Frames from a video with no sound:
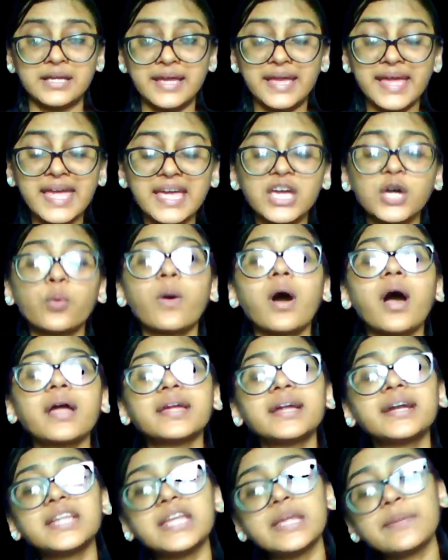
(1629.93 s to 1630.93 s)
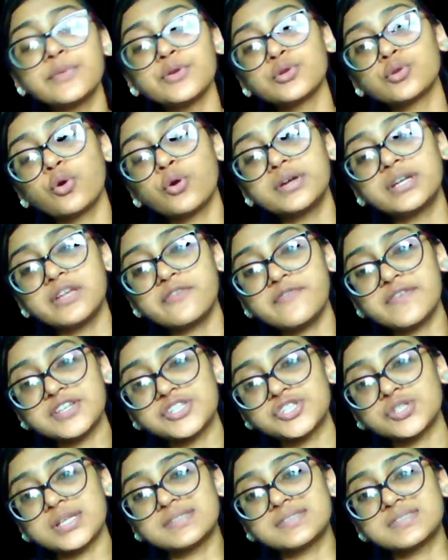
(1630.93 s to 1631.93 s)
acquired
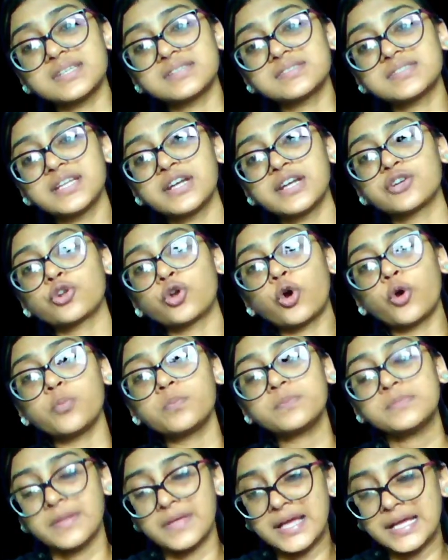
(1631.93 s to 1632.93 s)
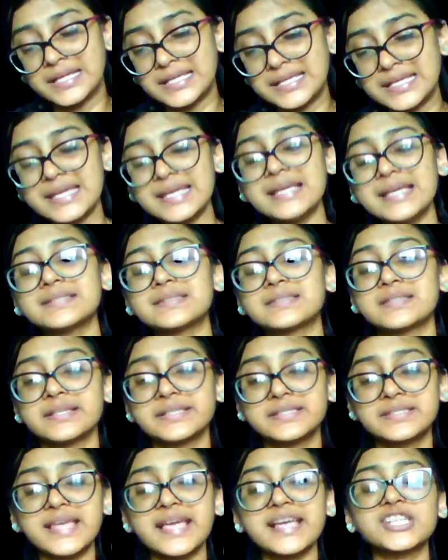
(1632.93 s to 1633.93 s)
immunodeficiency syndrome is
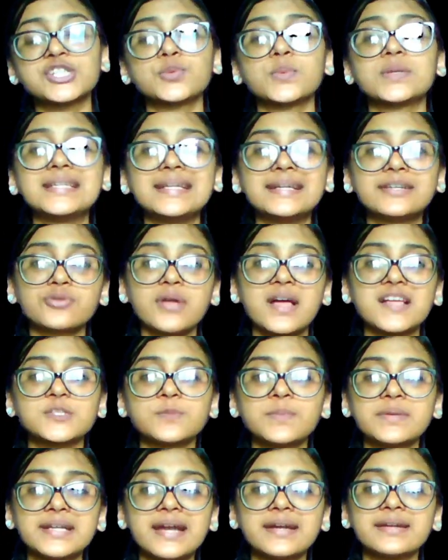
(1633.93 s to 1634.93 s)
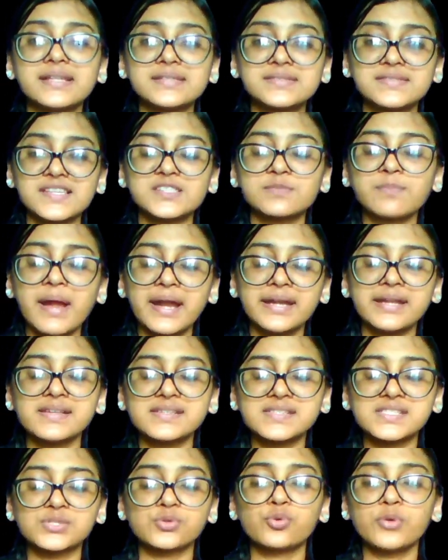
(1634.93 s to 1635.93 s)
sexually transmitted disease, my dear
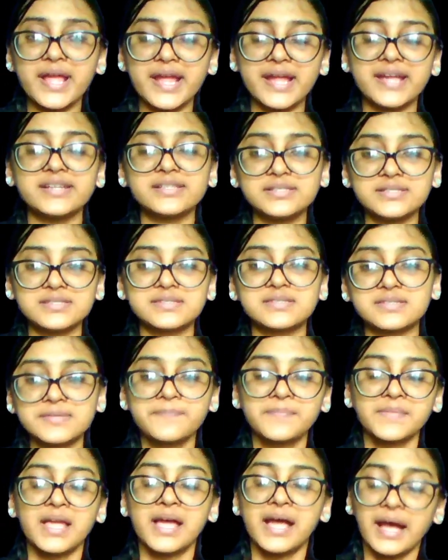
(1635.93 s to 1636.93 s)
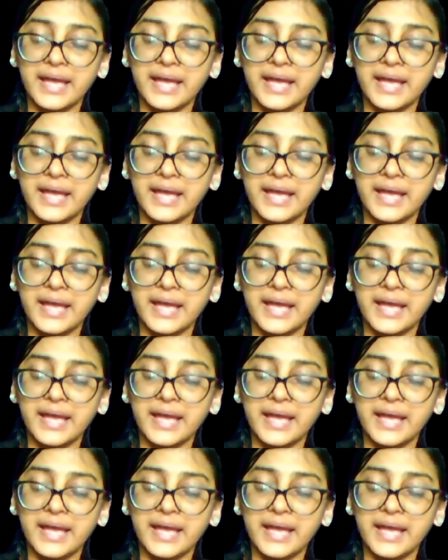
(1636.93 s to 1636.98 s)
students.